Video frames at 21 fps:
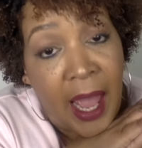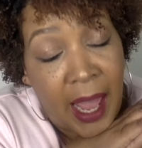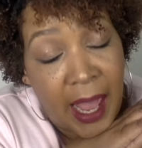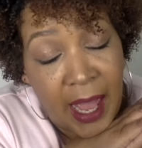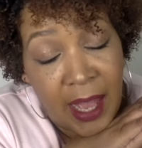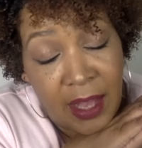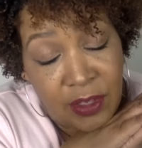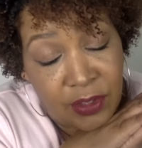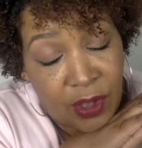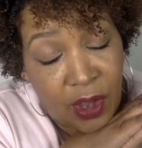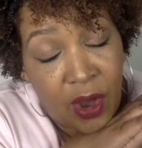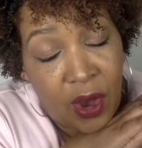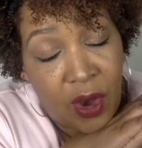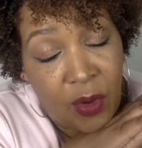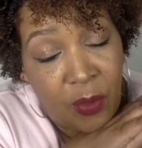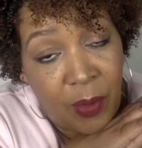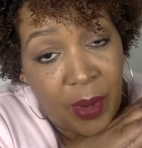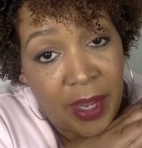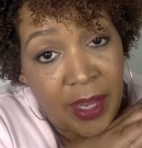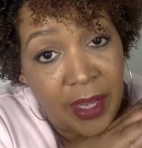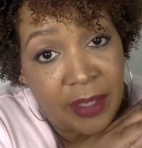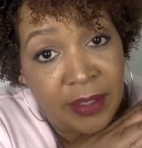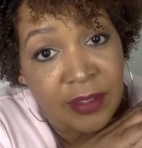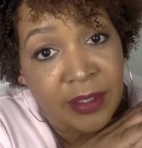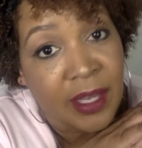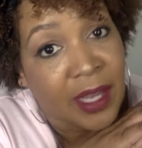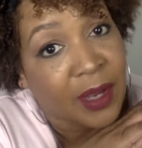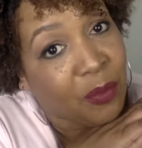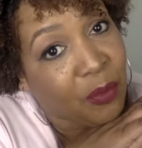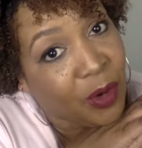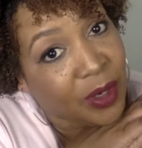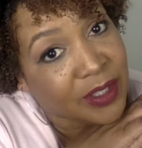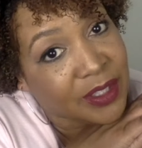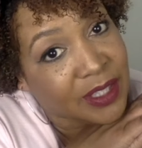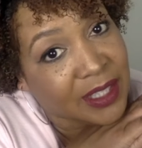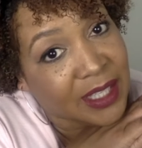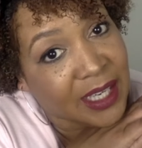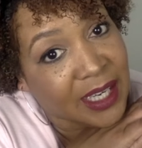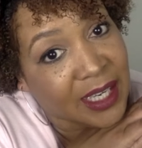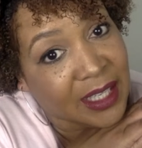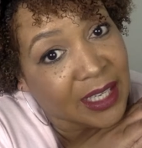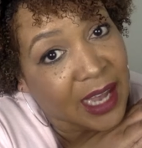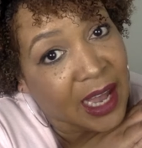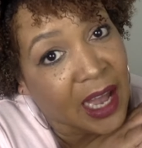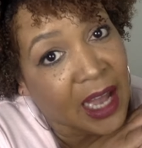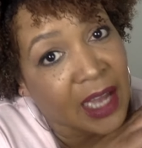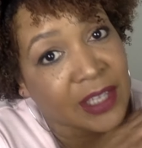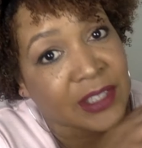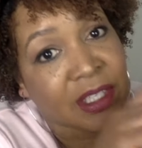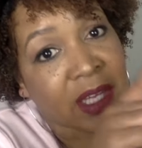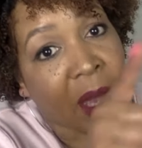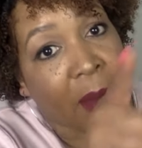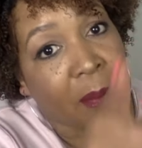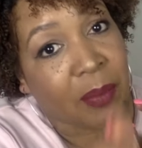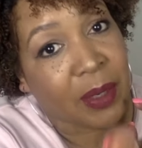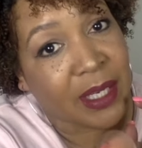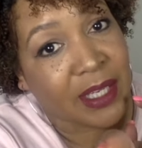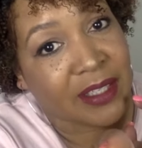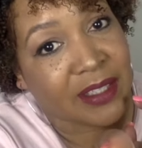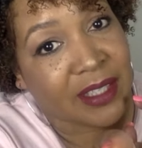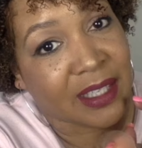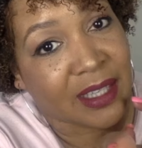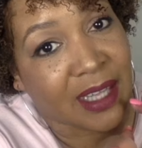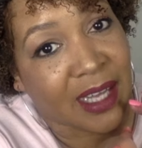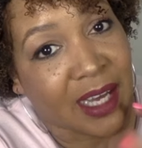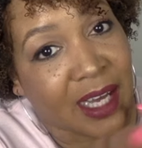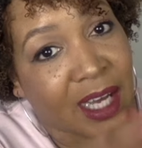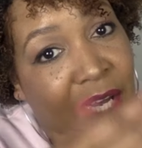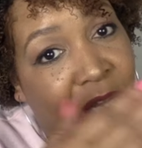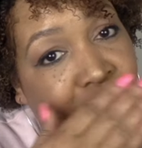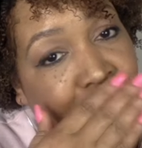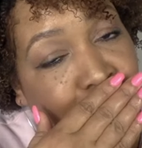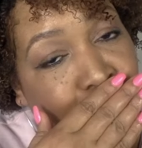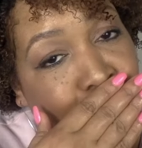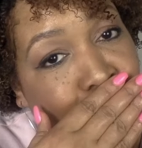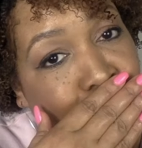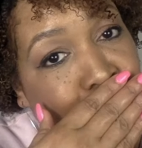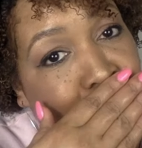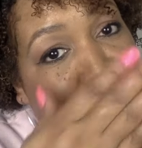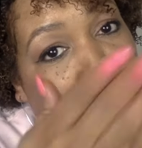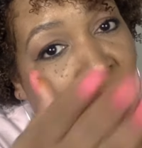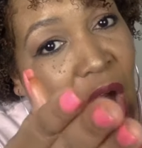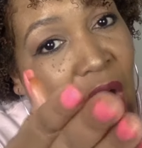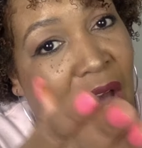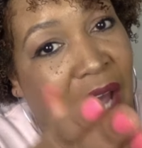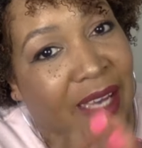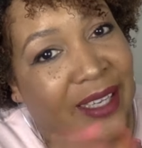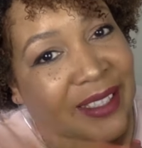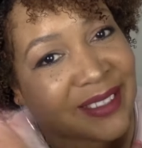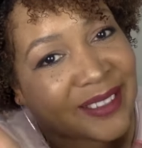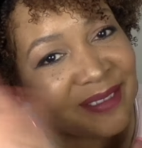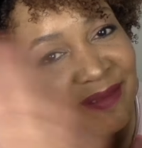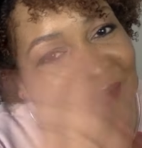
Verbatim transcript: As always, once again, guys, peace and love. Mwah.